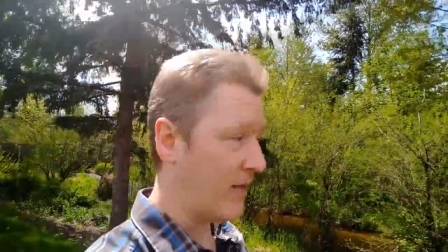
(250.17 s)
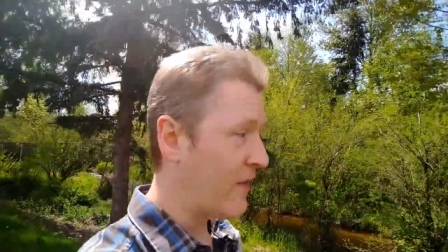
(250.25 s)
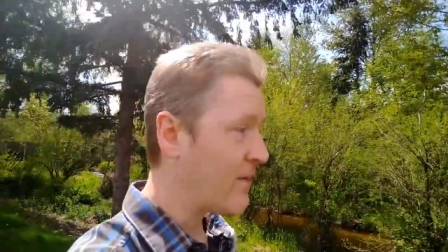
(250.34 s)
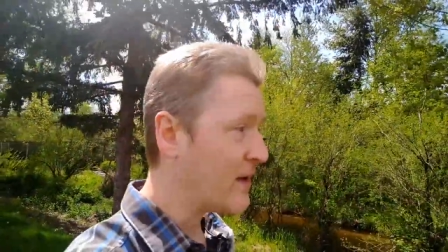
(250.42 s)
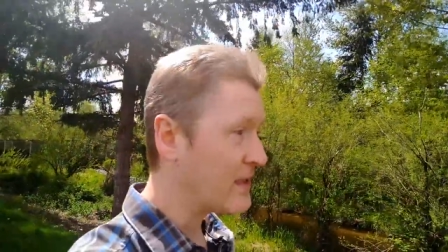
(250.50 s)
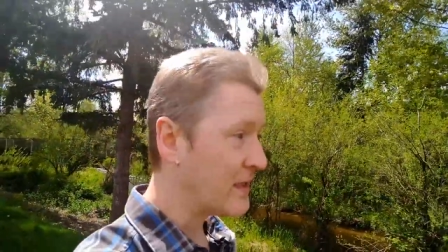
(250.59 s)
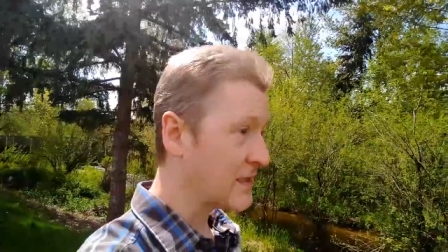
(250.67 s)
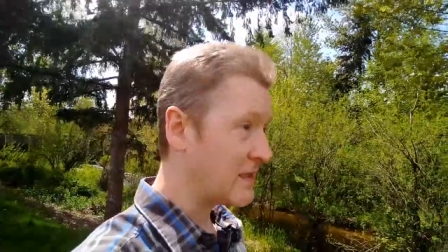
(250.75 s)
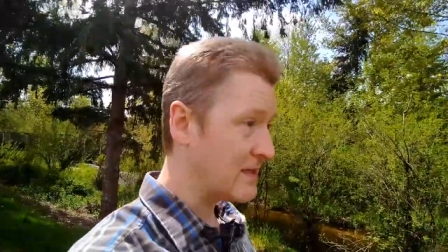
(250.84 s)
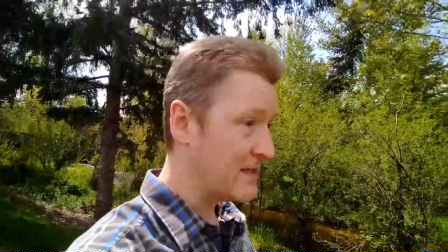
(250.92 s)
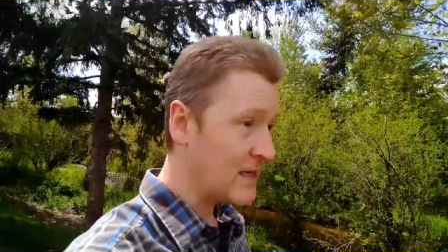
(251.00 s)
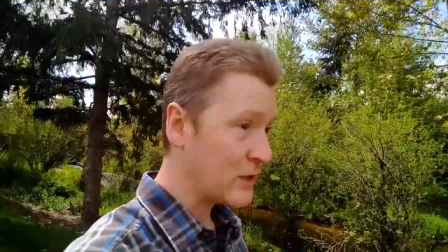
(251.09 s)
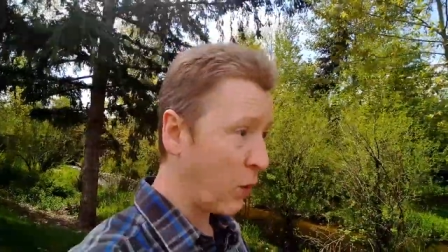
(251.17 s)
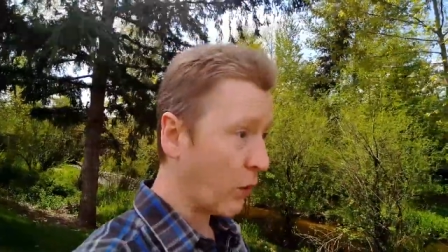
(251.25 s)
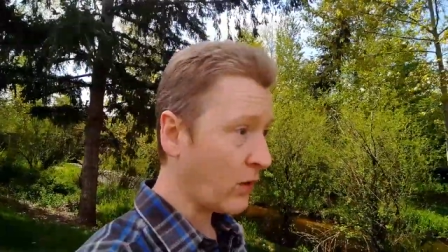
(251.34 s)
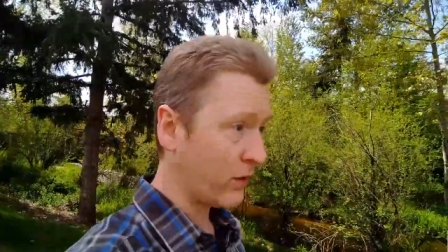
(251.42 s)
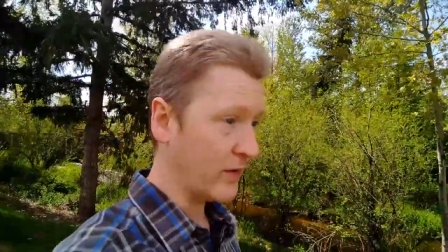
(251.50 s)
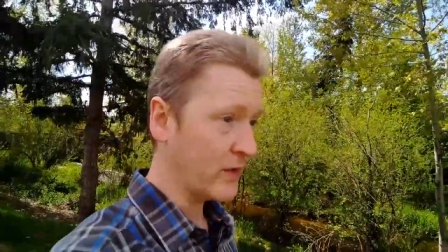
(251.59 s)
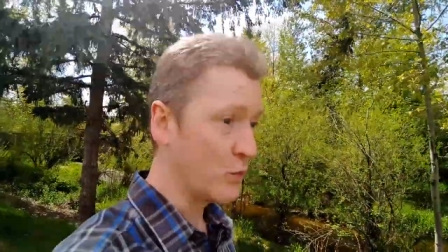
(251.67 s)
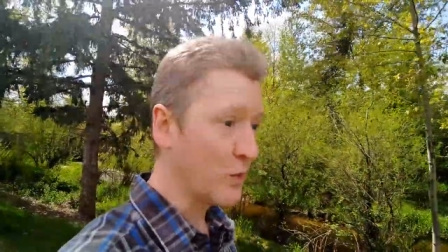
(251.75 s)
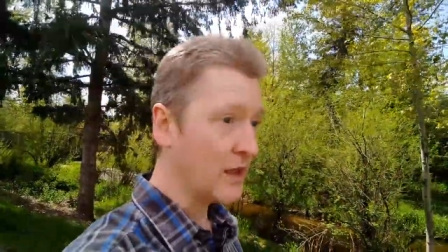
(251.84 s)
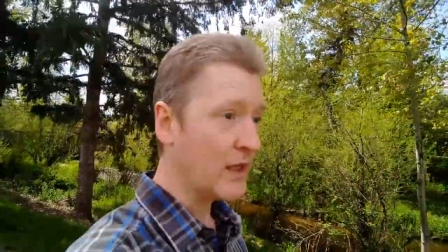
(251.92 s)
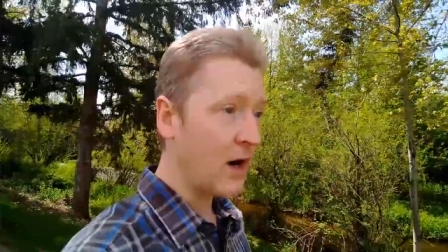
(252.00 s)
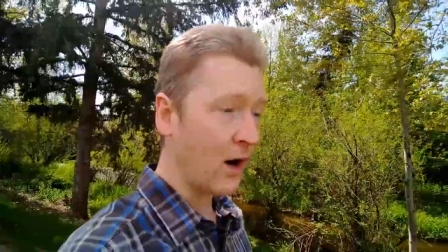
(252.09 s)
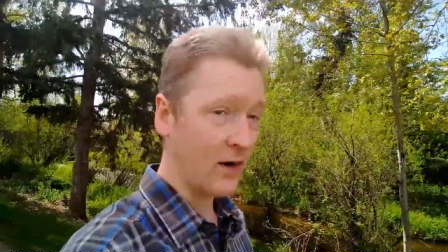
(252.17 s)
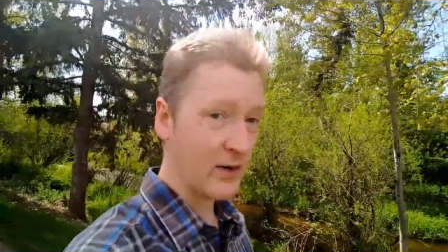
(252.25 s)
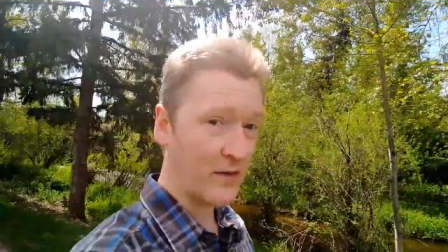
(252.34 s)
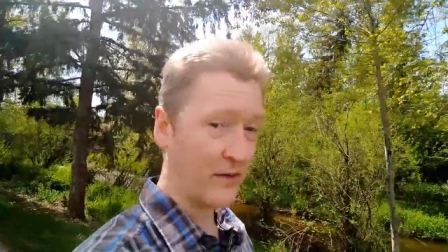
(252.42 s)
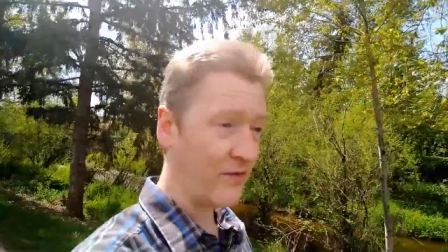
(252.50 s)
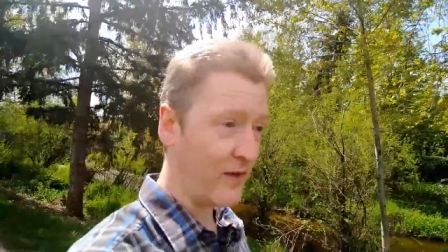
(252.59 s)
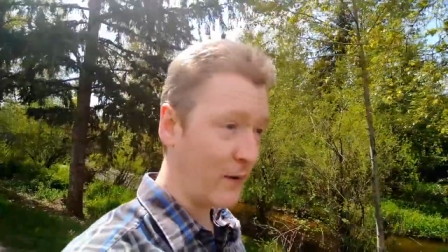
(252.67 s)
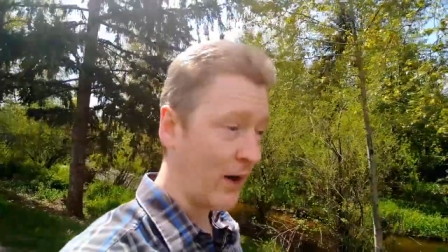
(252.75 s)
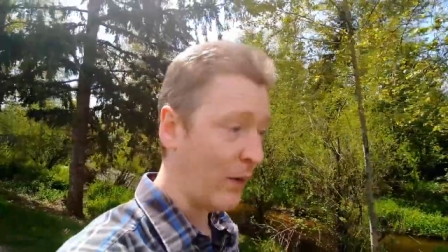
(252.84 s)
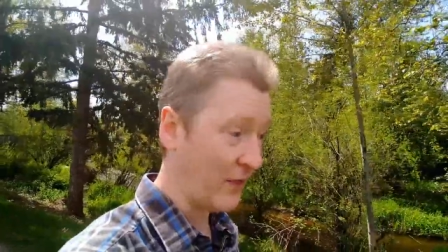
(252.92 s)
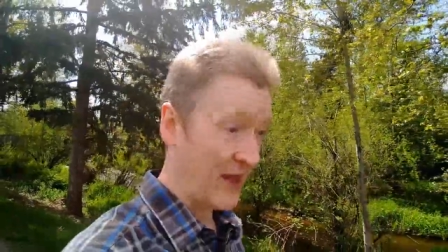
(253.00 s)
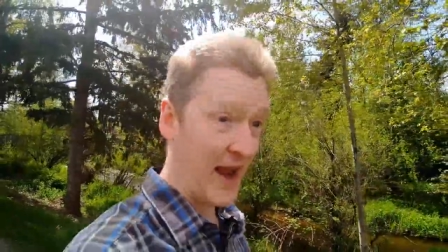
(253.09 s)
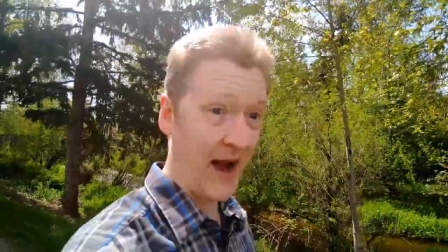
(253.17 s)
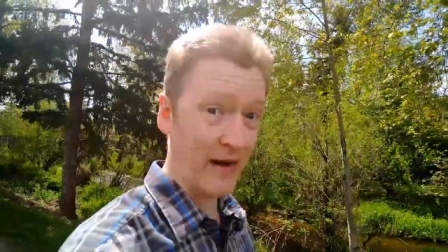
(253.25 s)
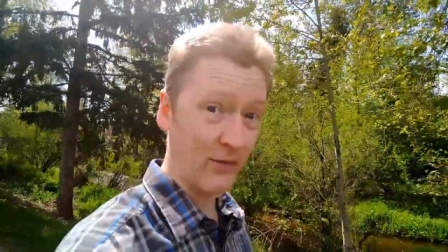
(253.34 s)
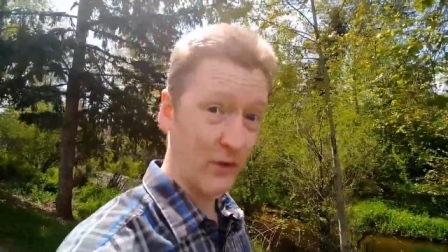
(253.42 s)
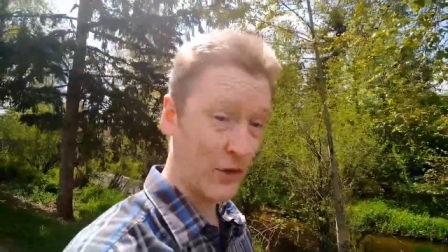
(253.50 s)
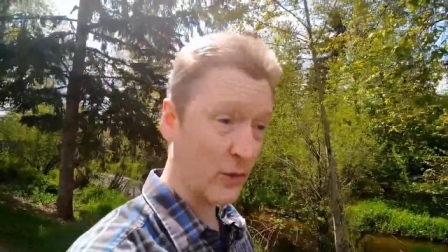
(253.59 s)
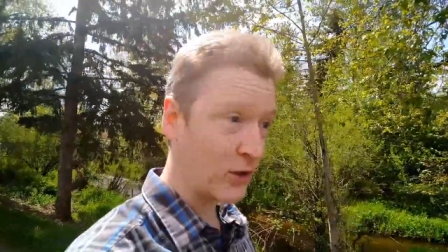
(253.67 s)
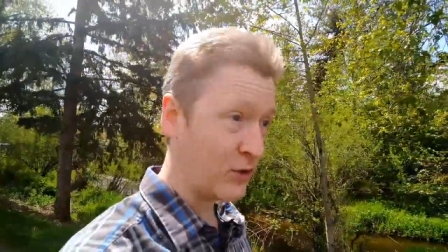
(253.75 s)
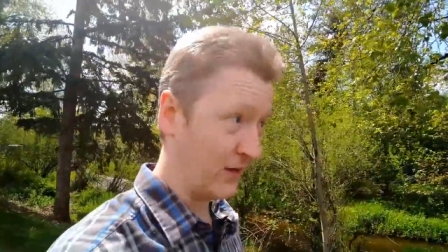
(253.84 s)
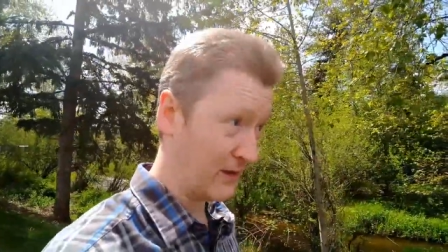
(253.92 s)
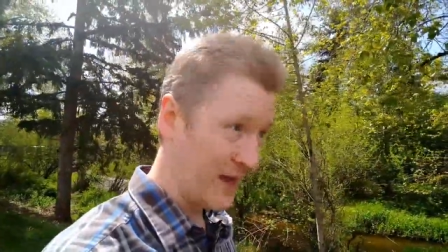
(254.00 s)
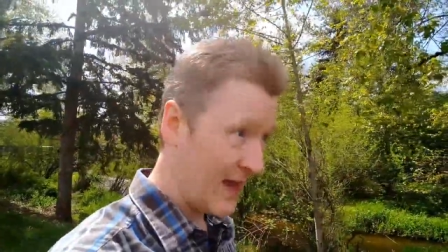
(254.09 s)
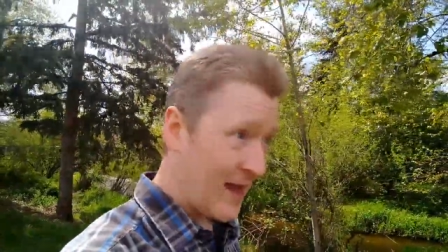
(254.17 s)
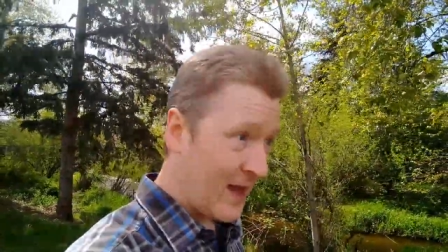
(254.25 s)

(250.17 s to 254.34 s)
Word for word: And that makes this disorder that's really hard to figure out what the average structure is.